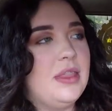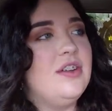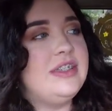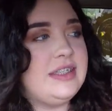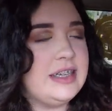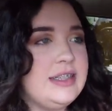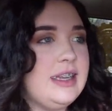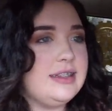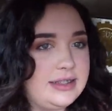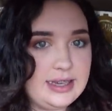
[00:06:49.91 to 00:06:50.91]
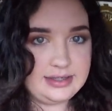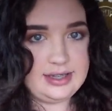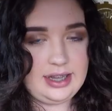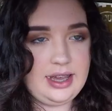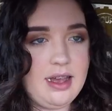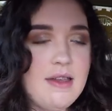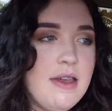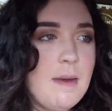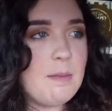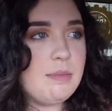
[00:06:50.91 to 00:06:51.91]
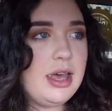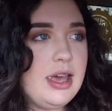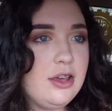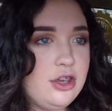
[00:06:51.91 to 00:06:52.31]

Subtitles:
it was 60-60, but